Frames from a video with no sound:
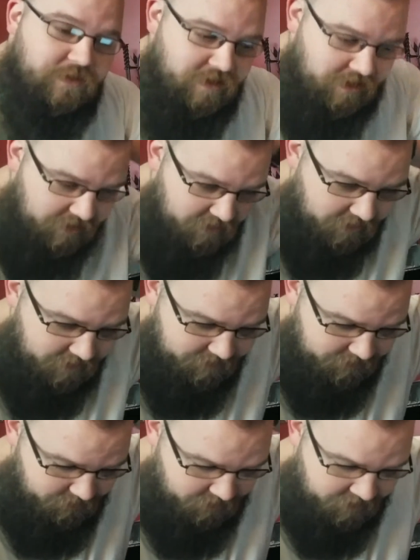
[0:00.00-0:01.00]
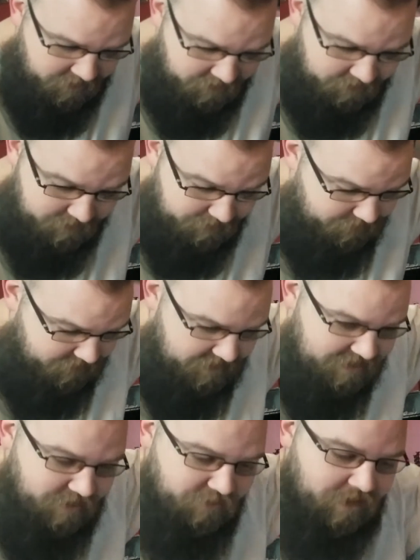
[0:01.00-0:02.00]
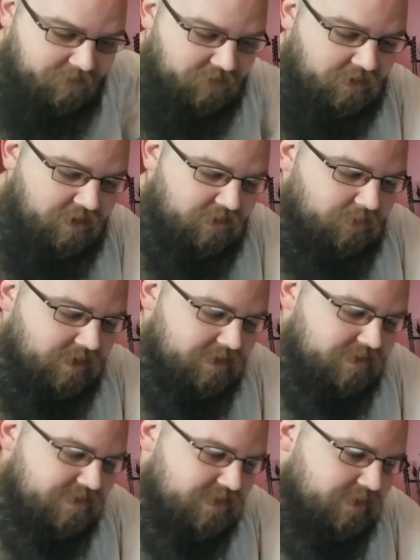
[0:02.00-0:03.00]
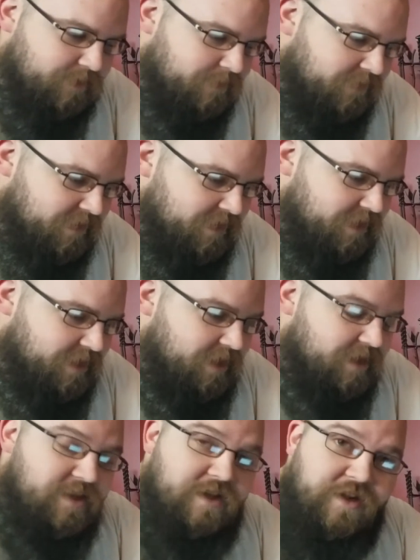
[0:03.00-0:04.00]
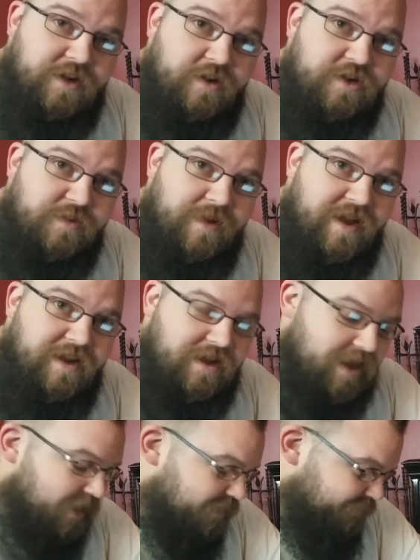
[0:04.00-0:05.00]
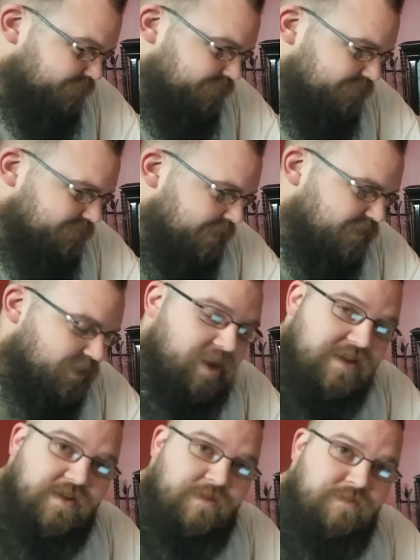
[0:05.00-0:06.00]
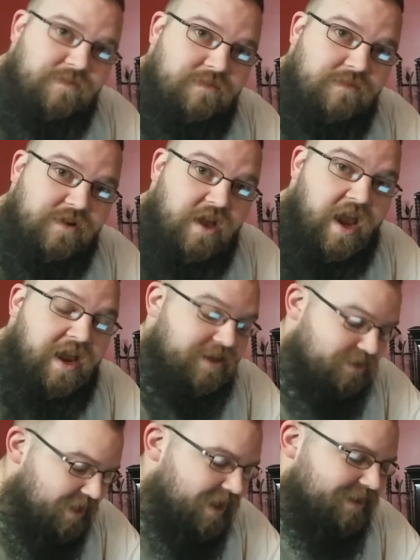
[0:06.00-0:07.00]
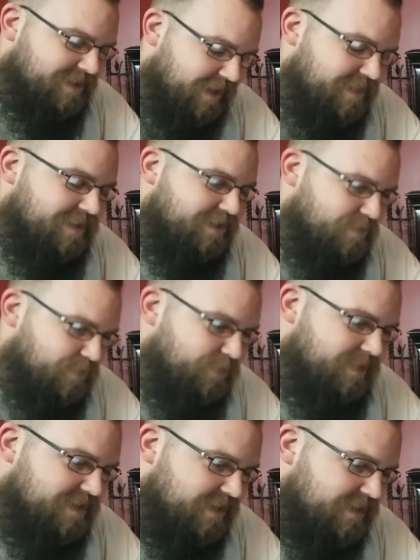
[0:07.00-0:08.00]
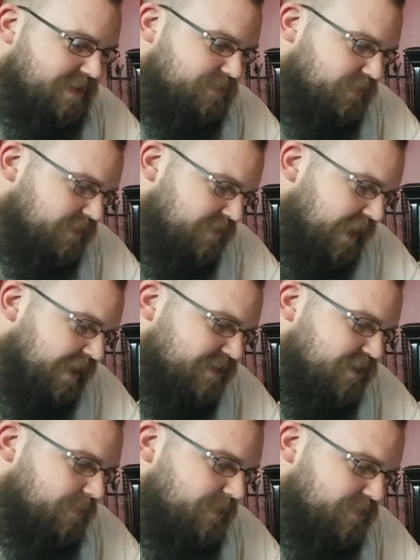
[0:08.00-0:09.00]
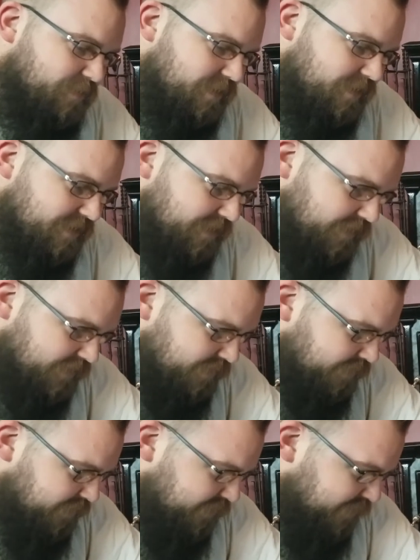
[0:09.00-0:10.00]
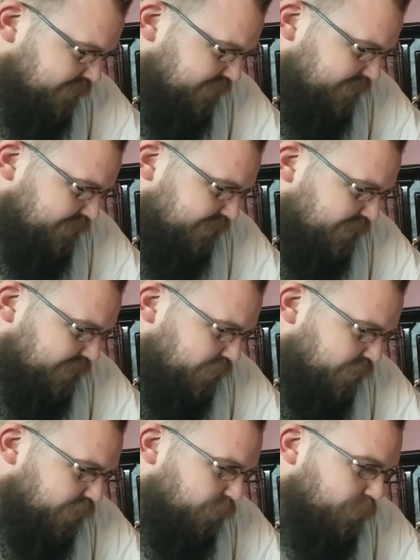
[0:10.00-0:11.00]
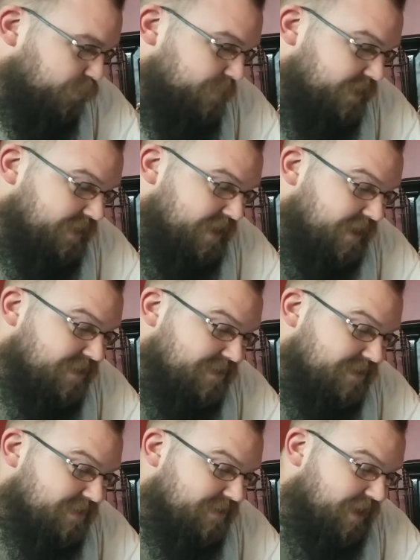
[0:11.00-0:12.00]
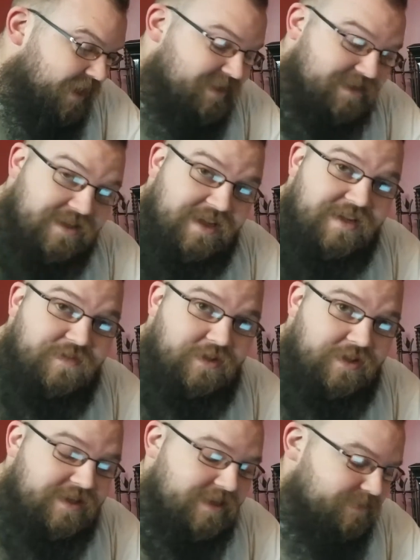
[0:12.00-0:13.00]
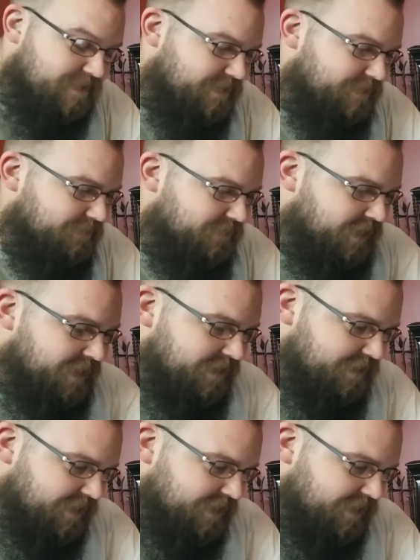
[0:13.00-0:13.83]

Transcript: than he thought, and he's gearing up for another run. So to encourage you, man, that's awesome. And yeah, I think he will be successful. His last comment was, there will be a next and successful attempt. And